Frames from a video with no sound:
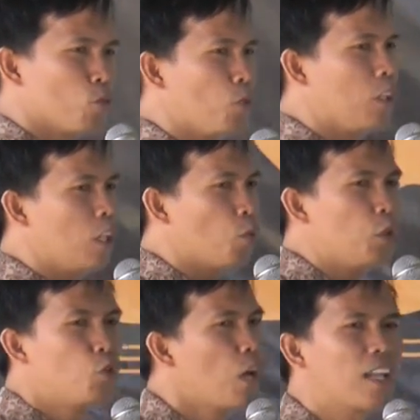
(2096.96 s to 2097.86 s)
We, need,
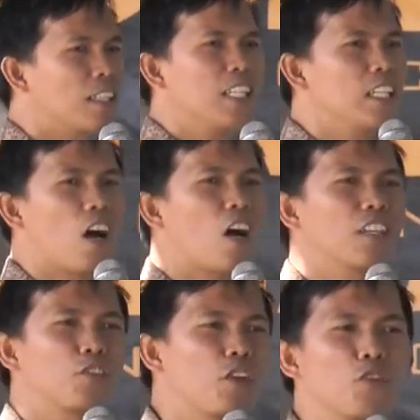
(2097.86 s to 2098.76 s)
we do not need
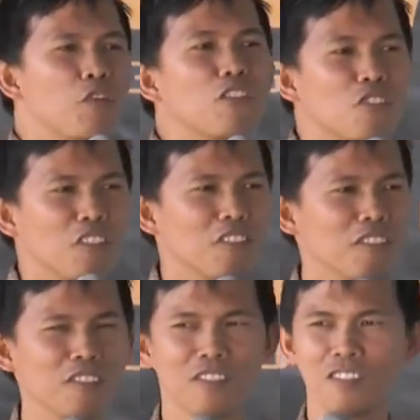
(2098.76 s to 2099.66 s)
heart renovation.
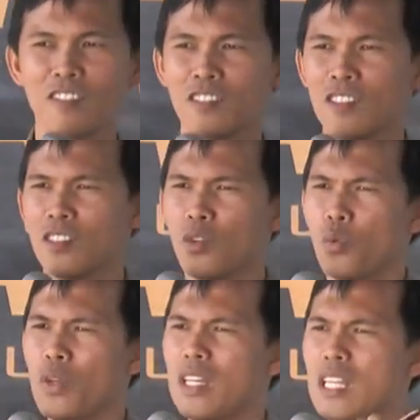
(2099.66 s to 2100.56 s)

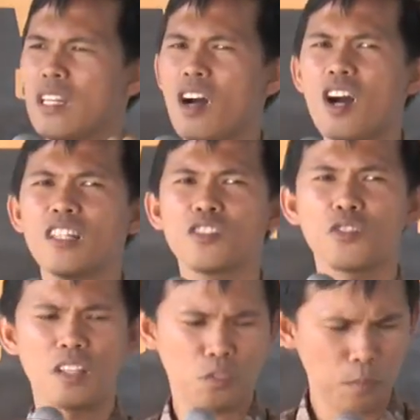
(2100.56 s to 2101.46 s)
We need a heart
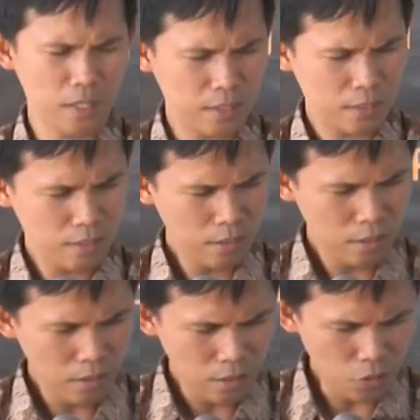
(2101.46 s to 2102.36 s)
transplant.
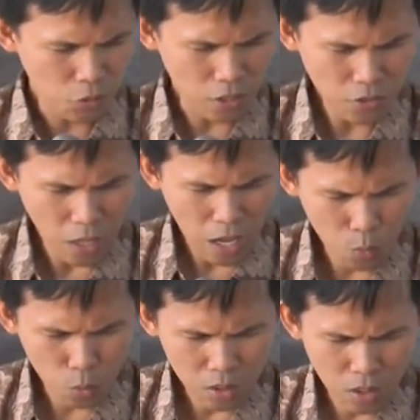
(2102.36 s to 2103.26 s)
He says, I will